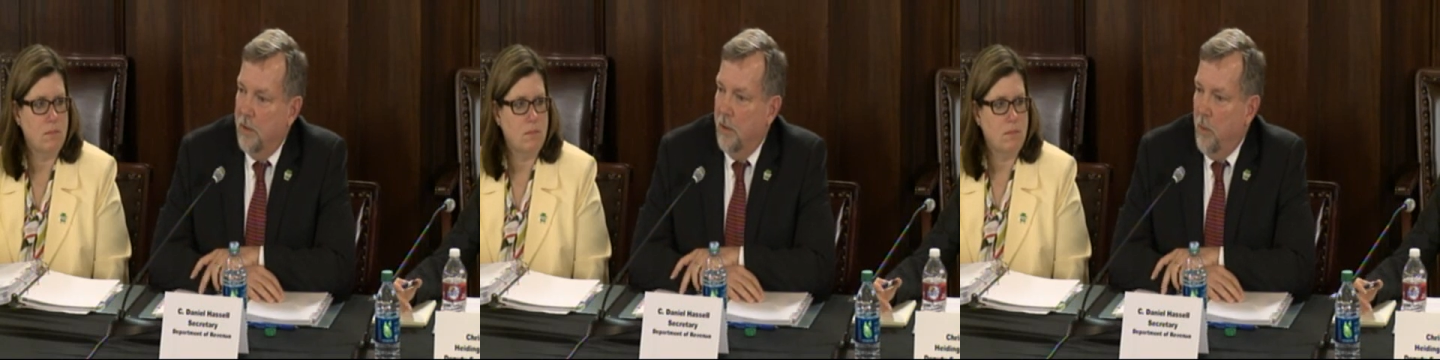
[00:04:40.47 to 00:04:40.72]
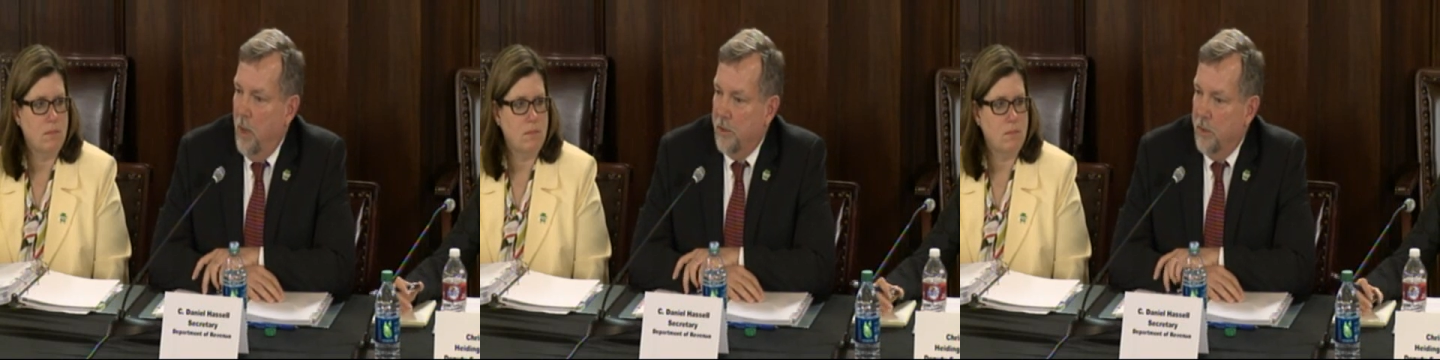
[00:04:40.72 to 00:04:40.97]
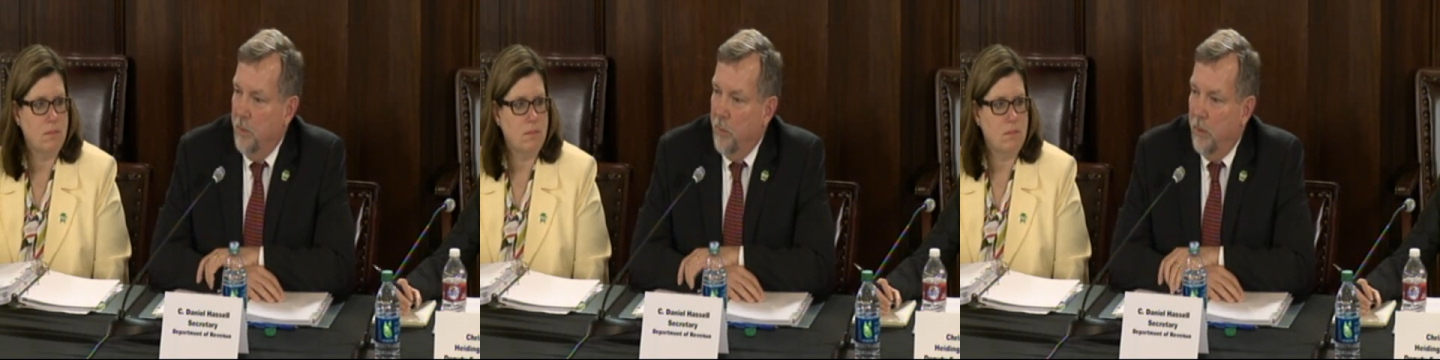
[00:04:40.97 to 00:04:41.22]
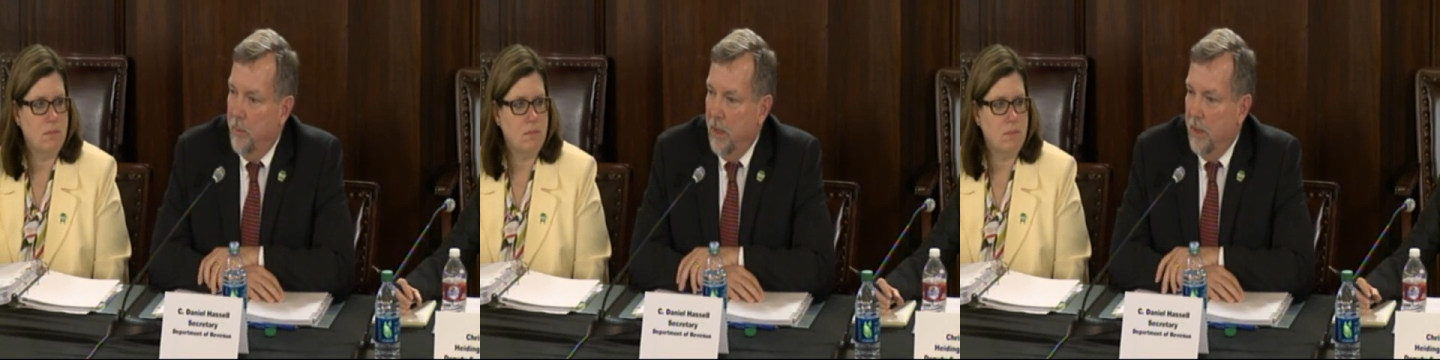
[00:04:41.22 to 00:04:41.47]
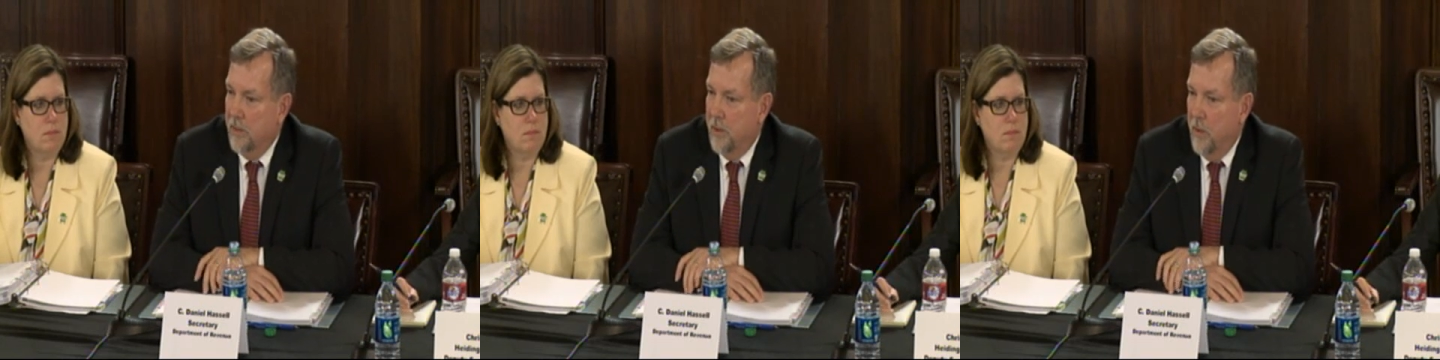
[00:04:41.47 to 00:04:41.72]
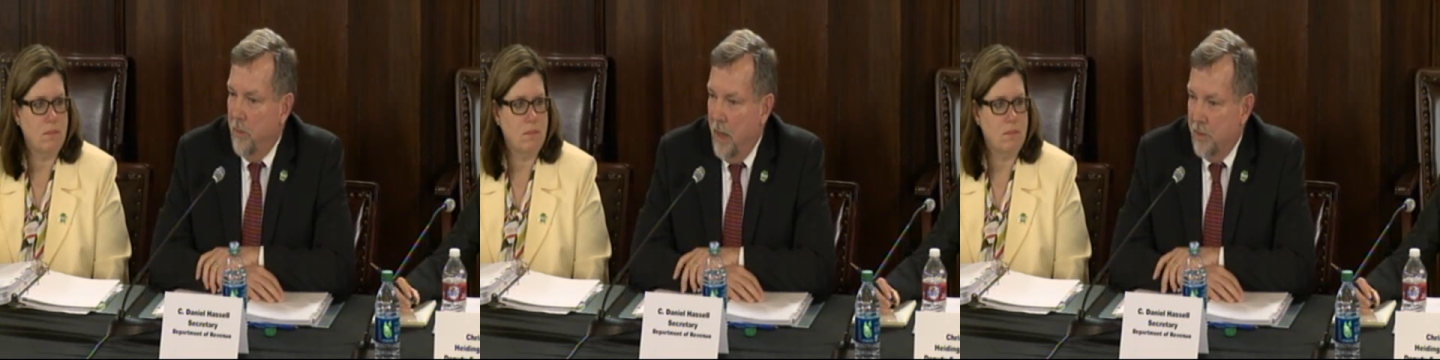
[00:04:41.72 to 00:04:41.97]
Speaker 1: the question would be, is
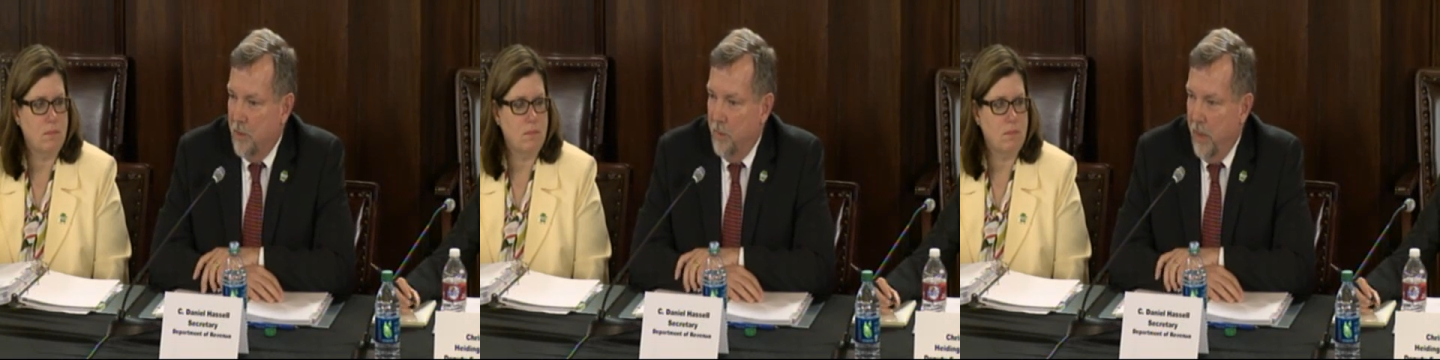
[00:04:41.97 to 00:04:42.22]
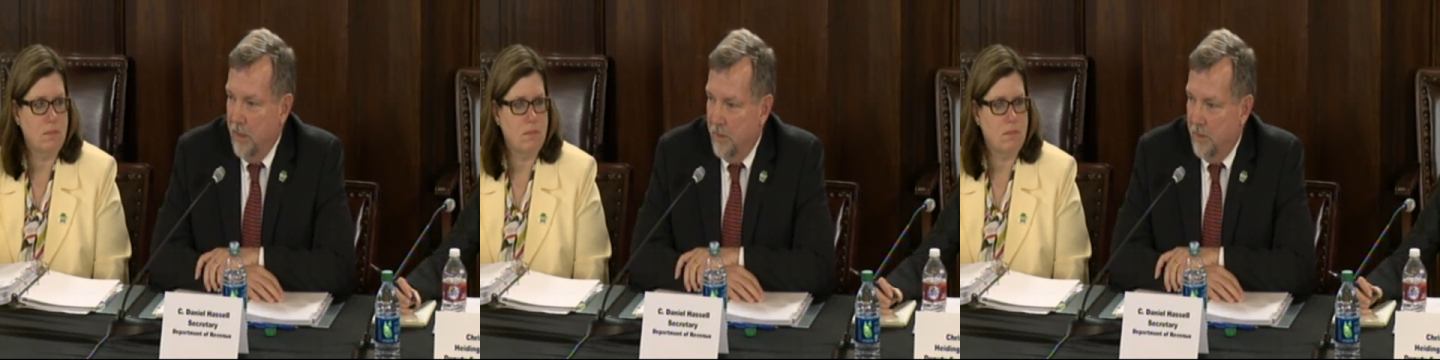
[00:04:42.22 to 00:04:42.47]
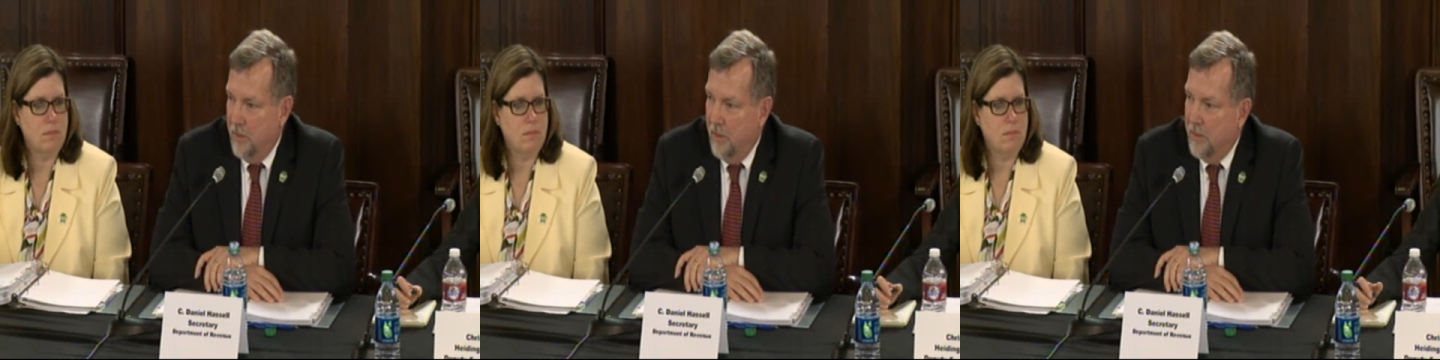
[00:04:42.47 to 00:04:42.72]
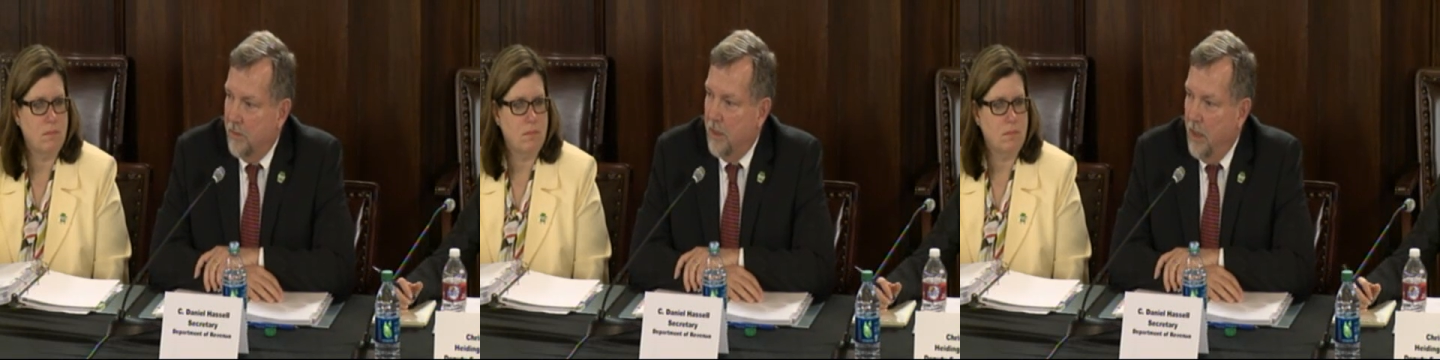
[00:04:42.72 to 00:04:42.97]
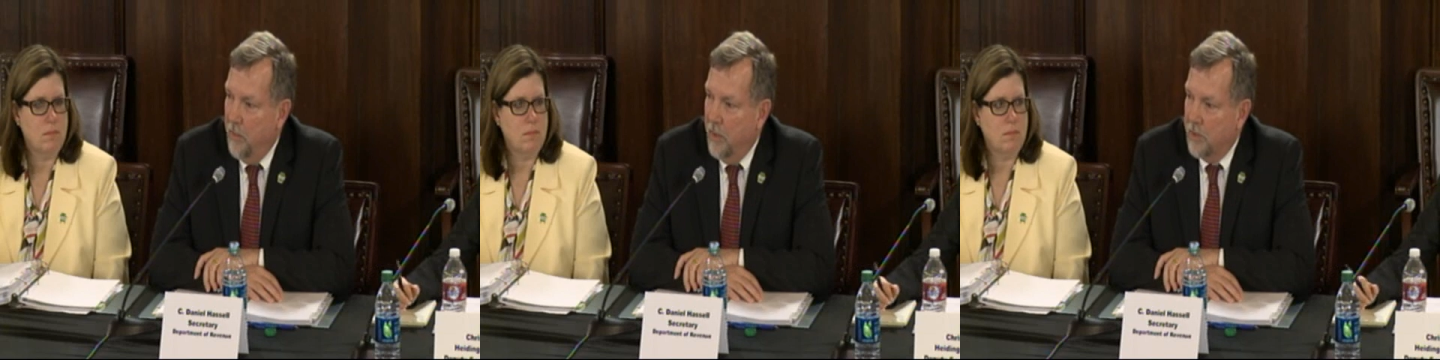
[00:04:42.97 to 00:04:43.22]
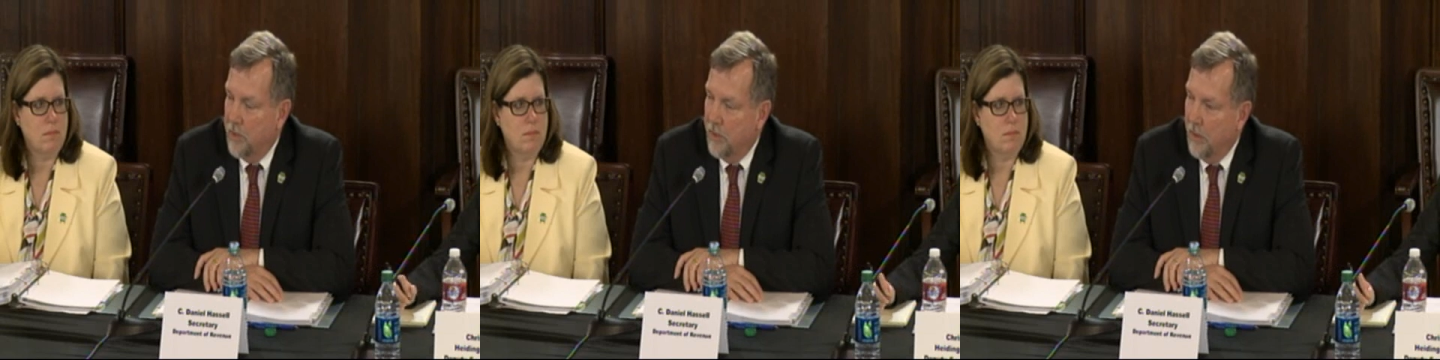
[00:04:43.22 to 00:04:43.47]
there a rational basis to
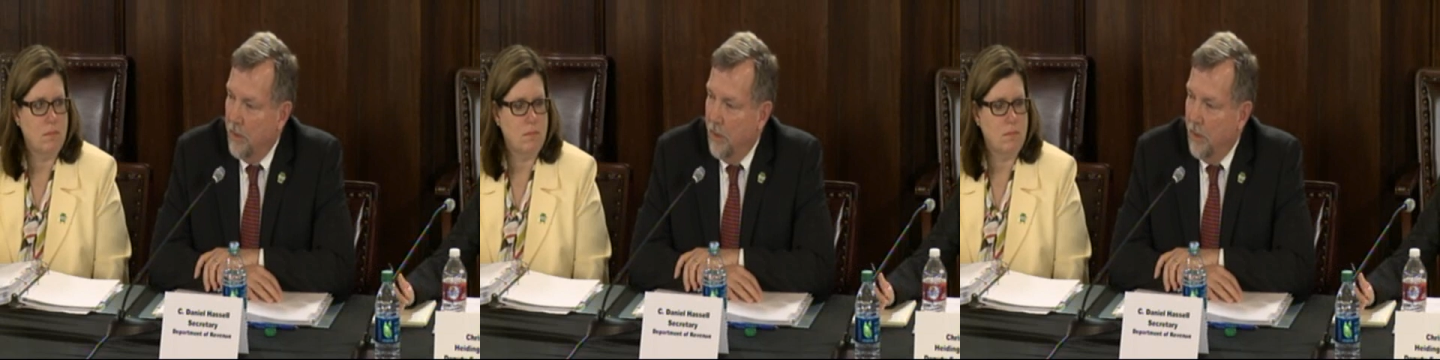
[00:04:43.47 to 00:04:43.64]
distinguish